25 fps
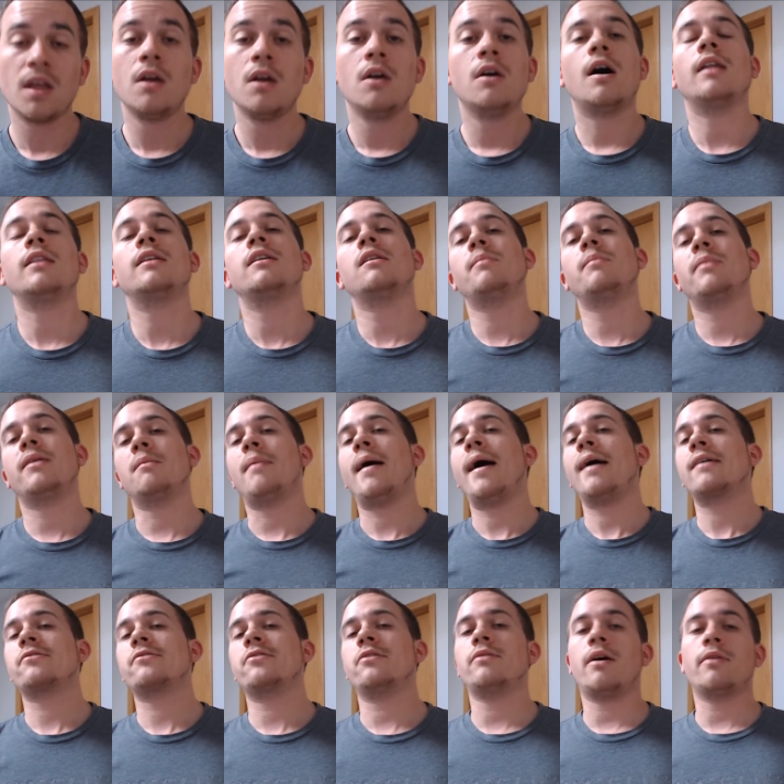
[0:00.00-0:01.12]
A little bit of
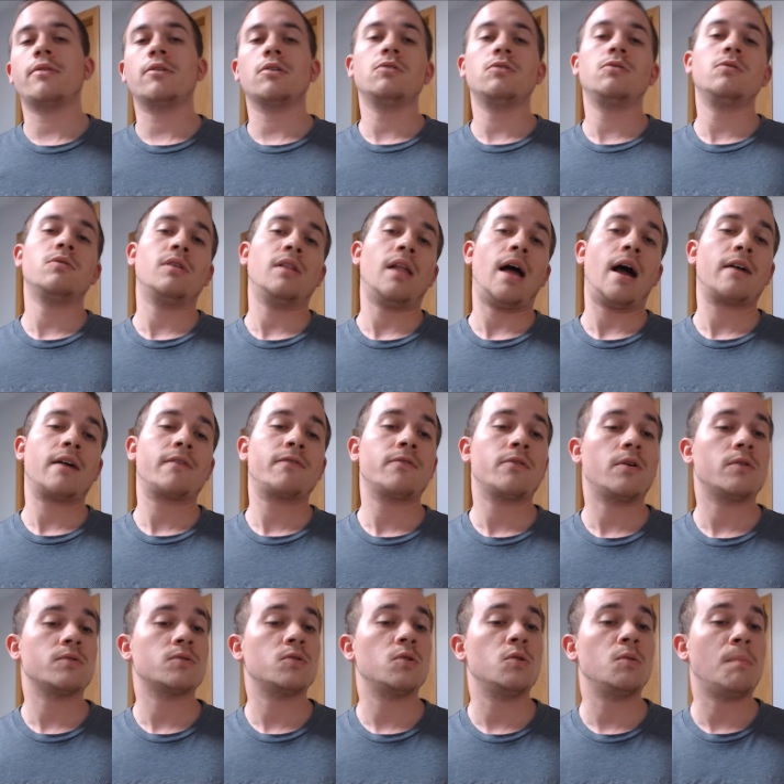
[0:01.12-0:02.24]
background on the Google Lock for
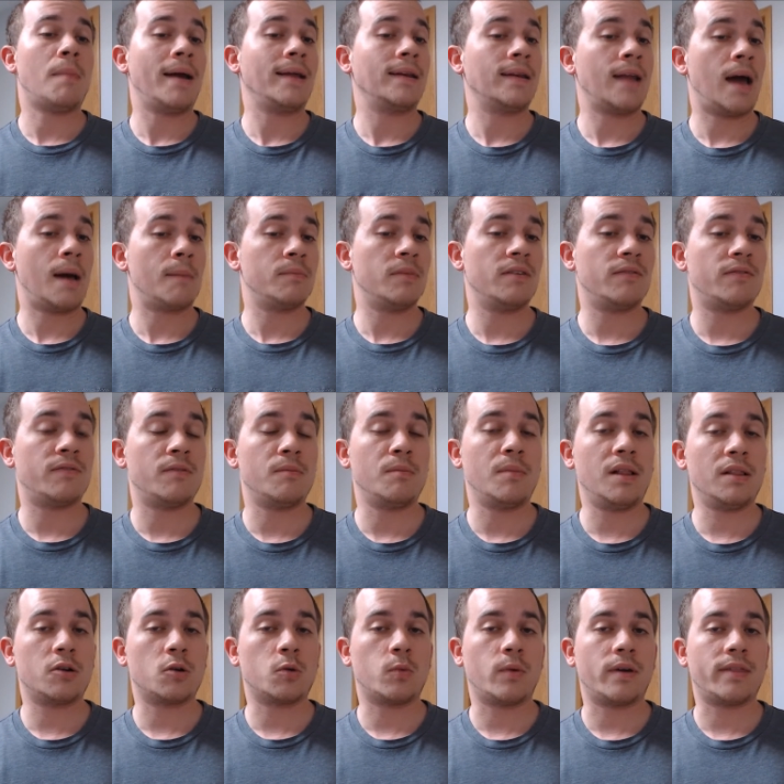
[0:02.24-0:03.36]
those who might not be
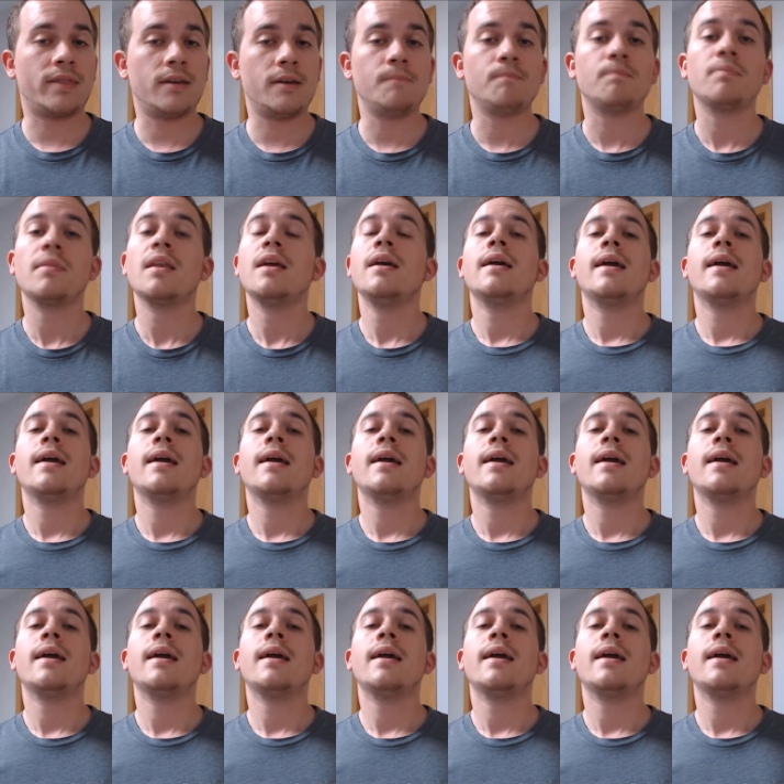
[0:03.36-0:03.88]
familiar with it.